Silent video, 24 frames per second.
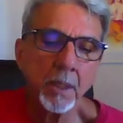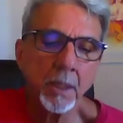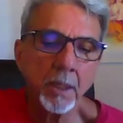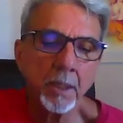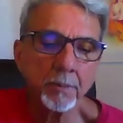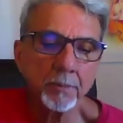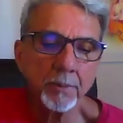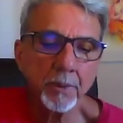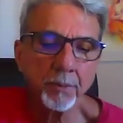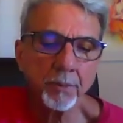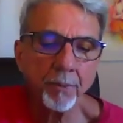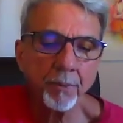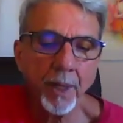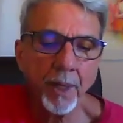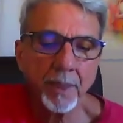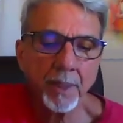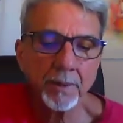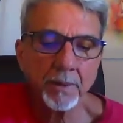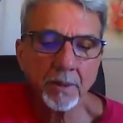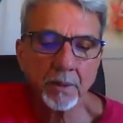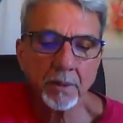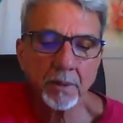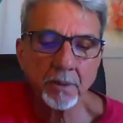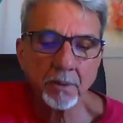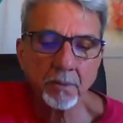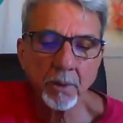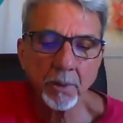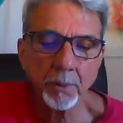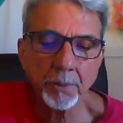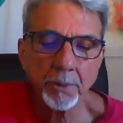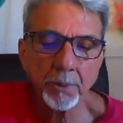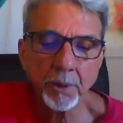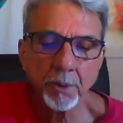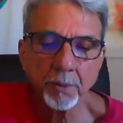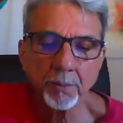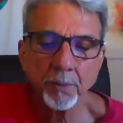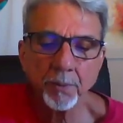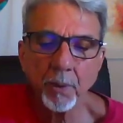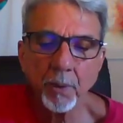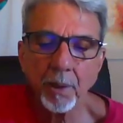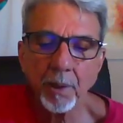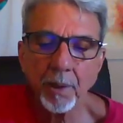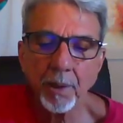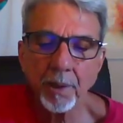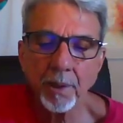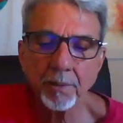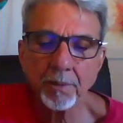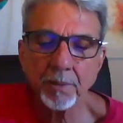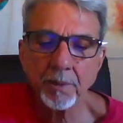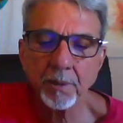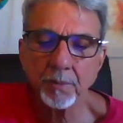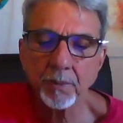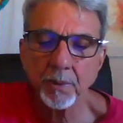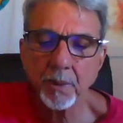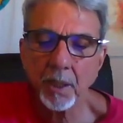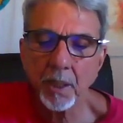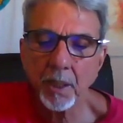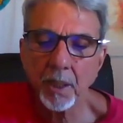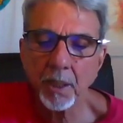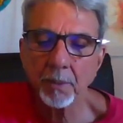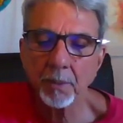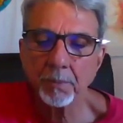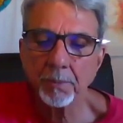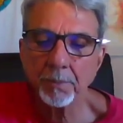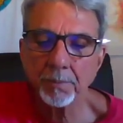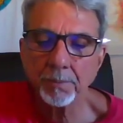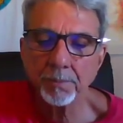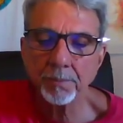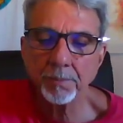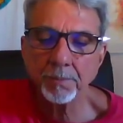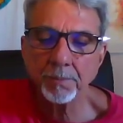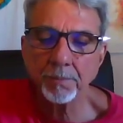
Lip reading: of the Vedic scripture for a length of time